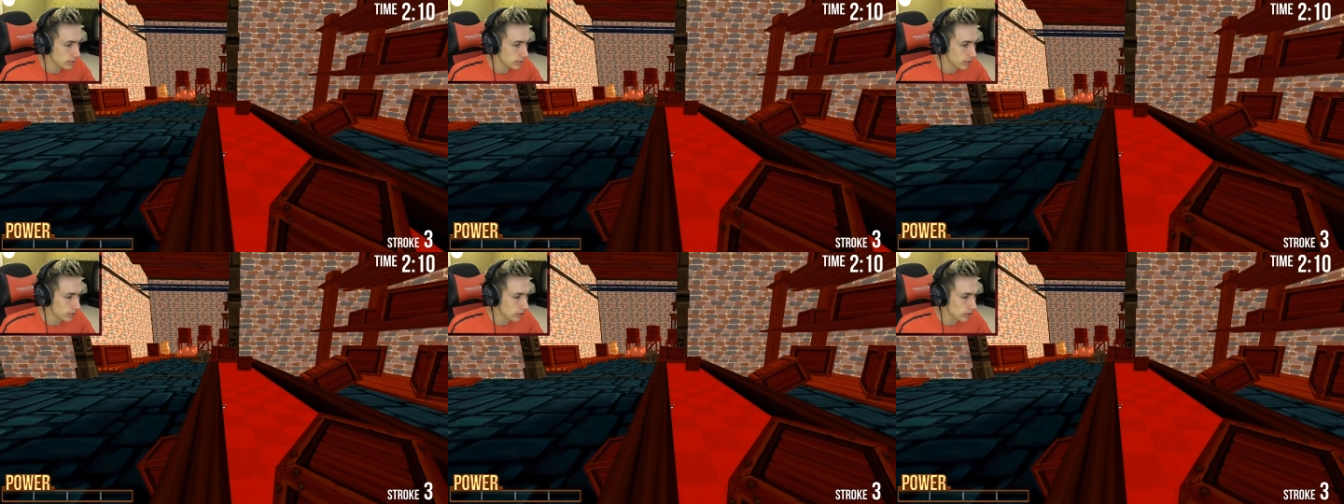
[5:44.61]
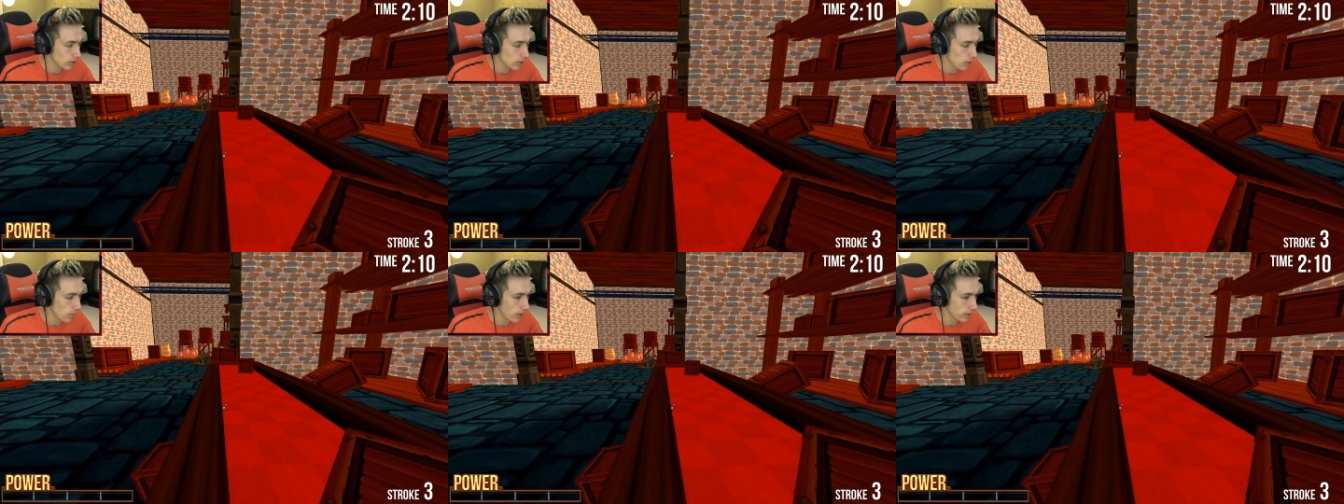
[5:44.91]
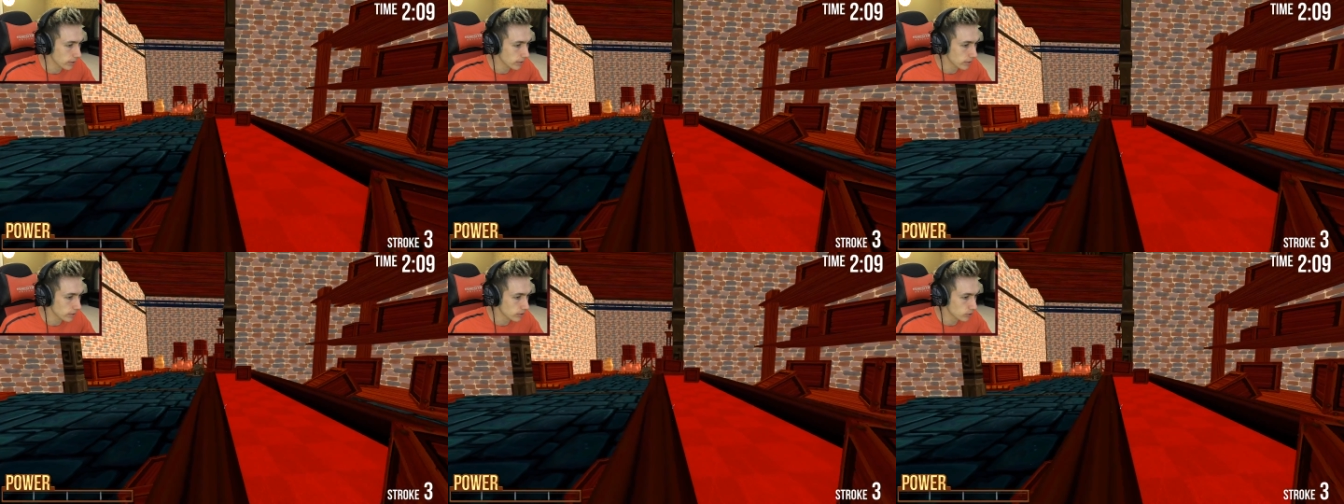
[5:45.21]
So you go
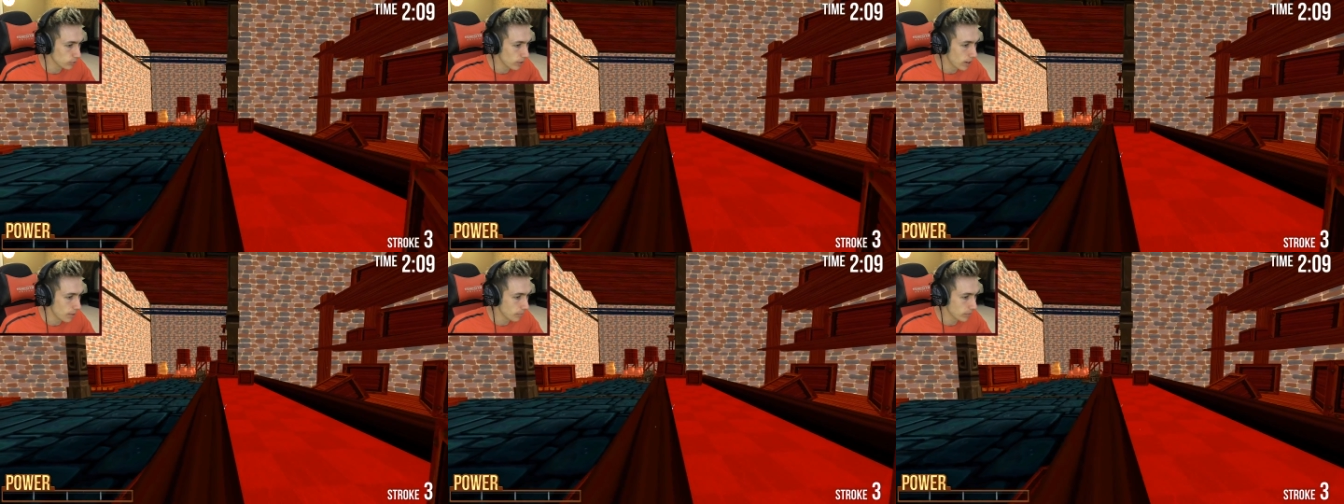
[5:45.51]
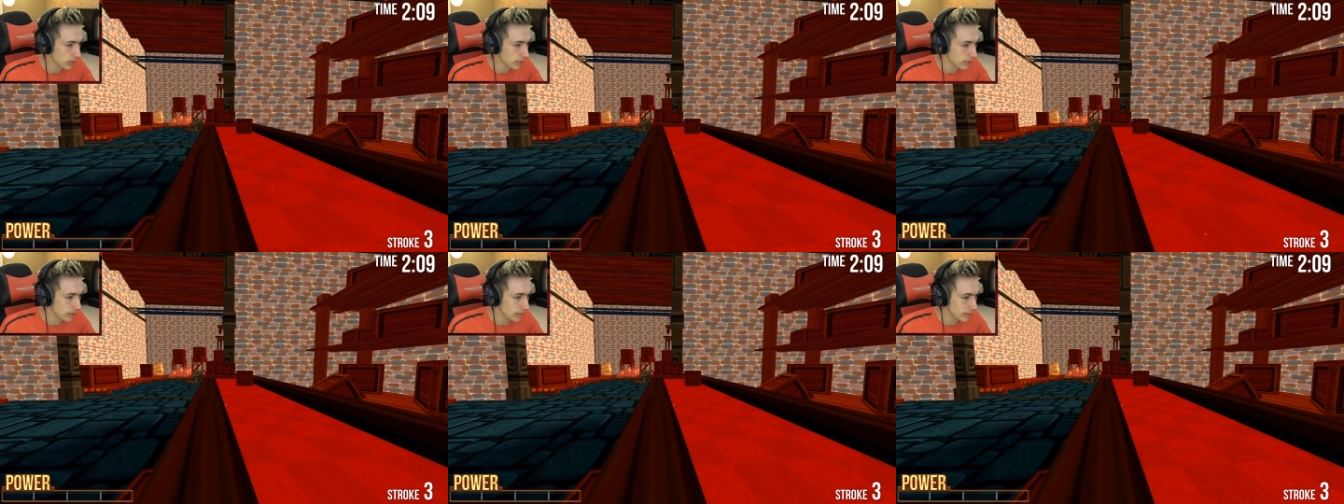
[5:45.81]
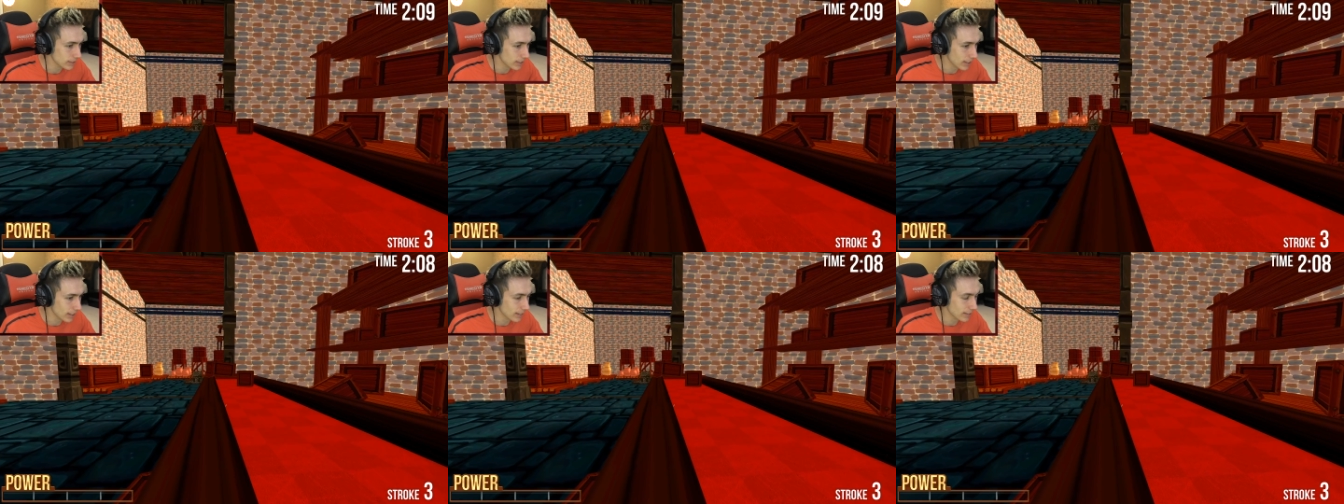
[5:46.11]
under this ramp, and you
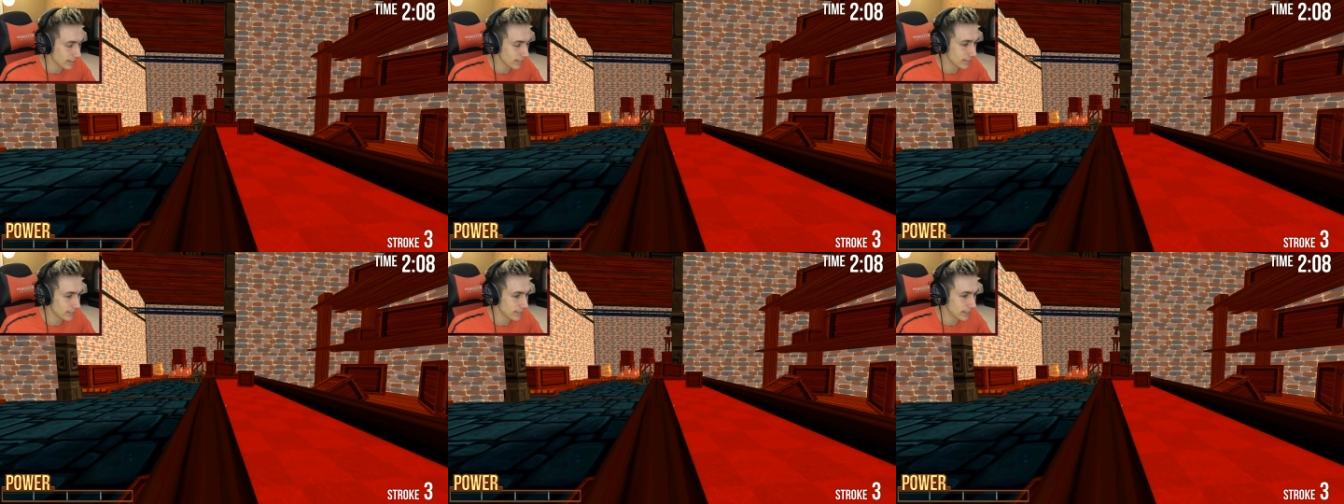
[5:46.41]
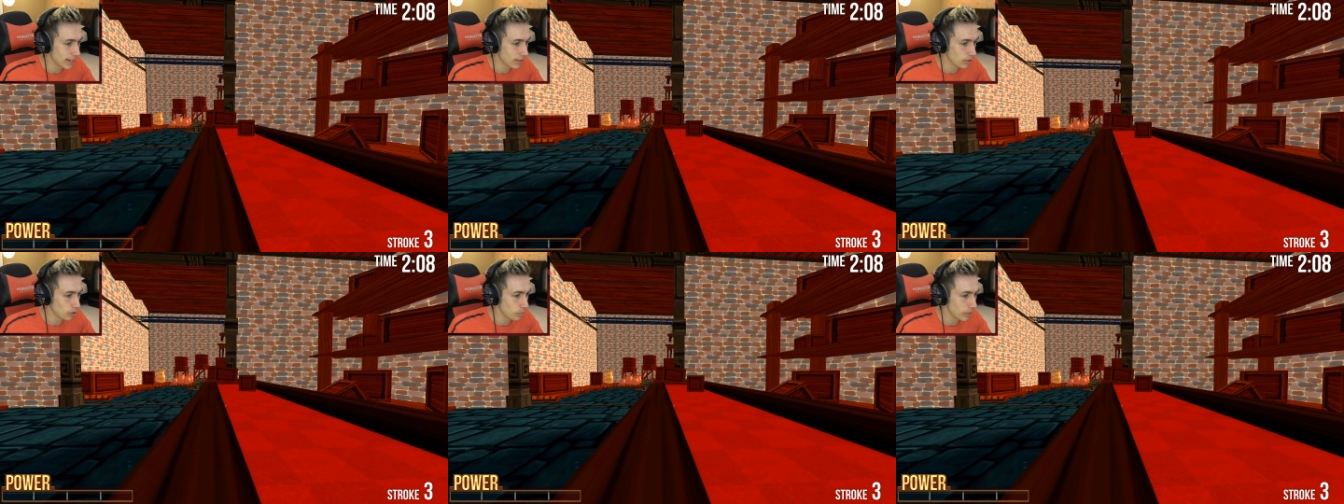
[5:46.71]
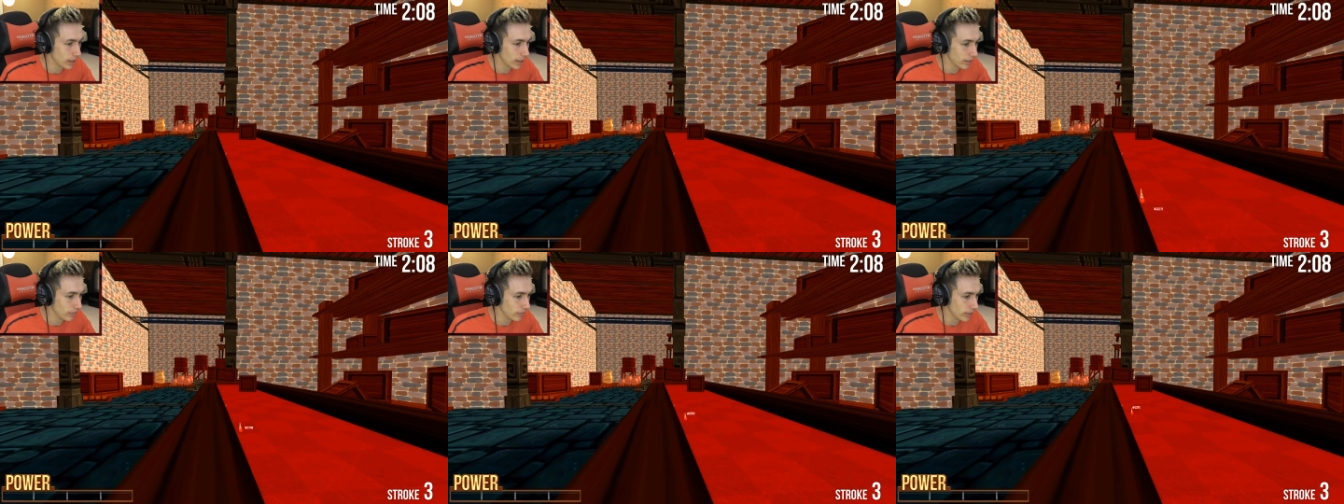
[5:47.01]
need to get down the
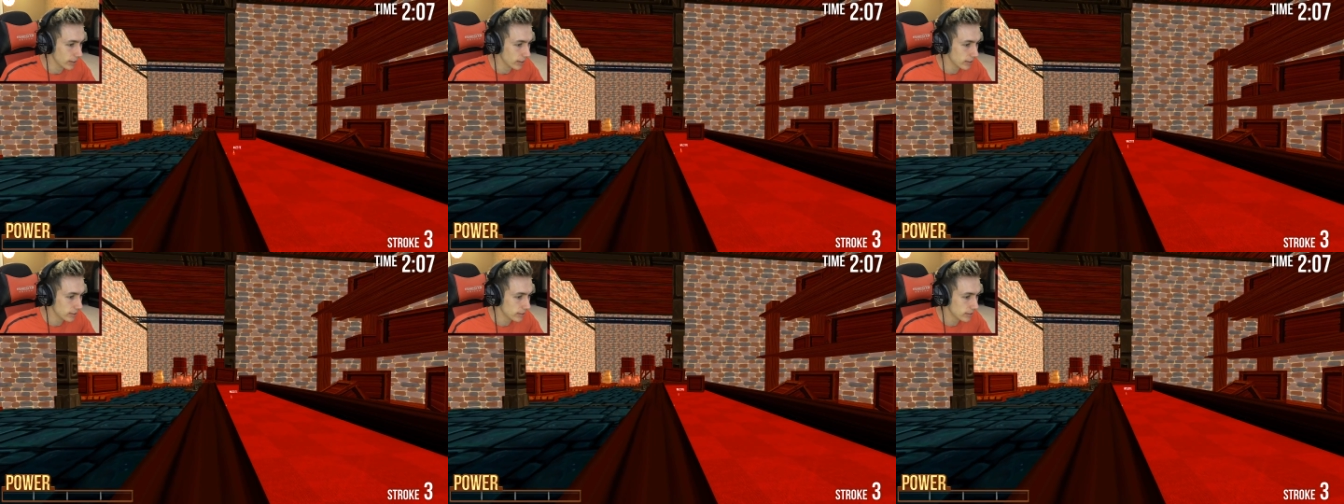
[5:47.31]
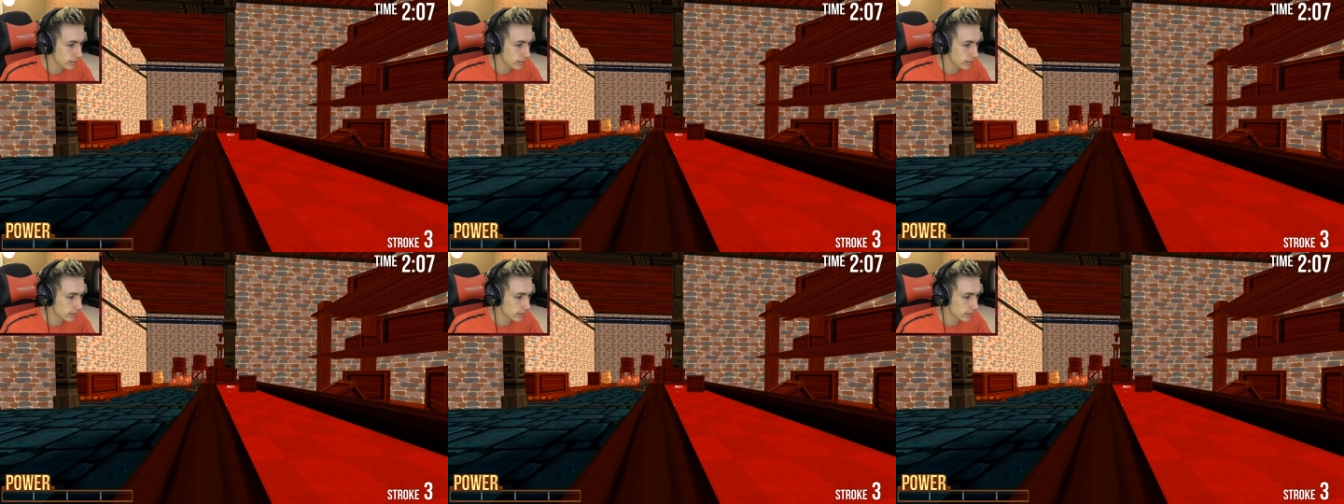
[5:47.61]
middle of it.